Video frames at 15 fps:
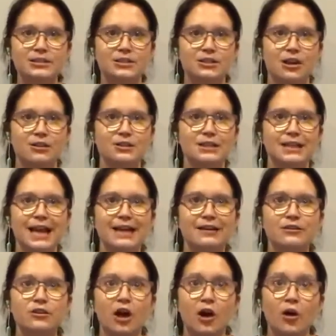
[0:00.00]
You start to let
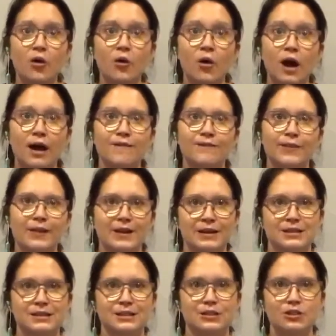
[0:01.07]
go of
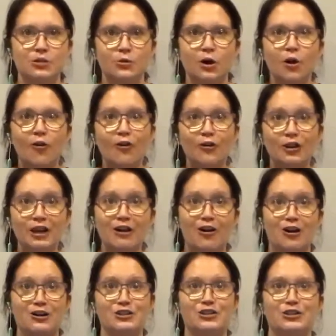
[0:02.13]
things that you were holding
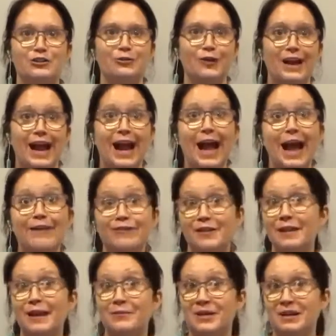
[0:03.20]
on to,
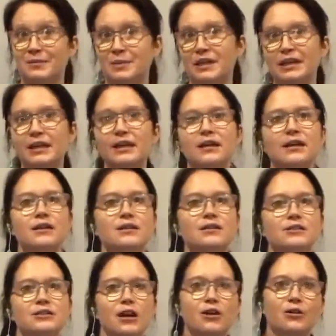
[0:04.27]
whatever they may be.
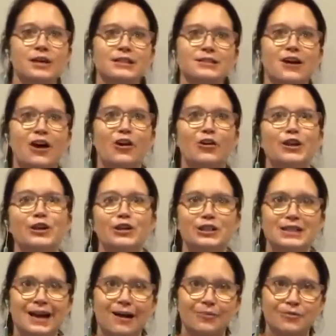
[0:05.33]
So it's not only good
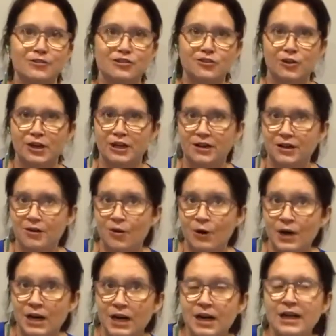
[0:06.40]
to help restore your
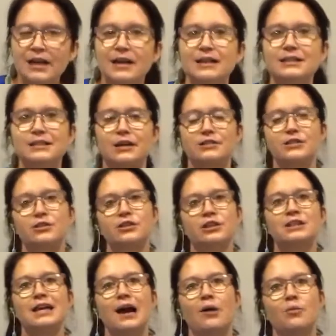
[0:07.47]
core, it's also
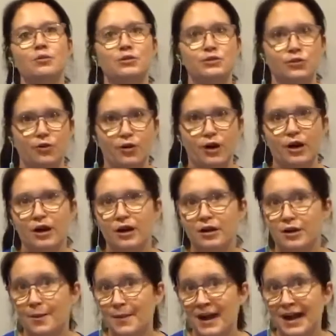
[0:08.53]
good to help restore
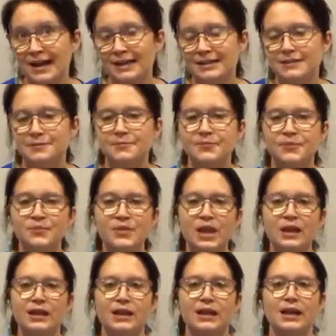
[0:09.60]
your mind.
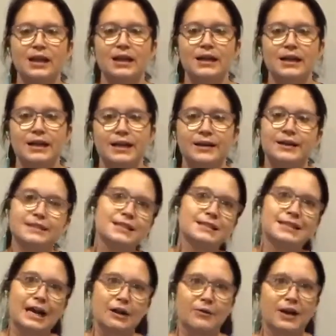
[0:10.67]
Here is the
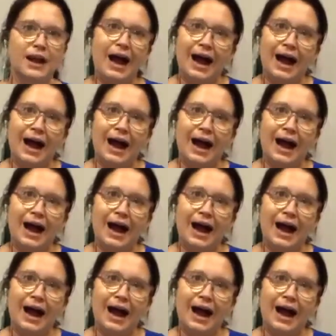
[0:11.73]
second one.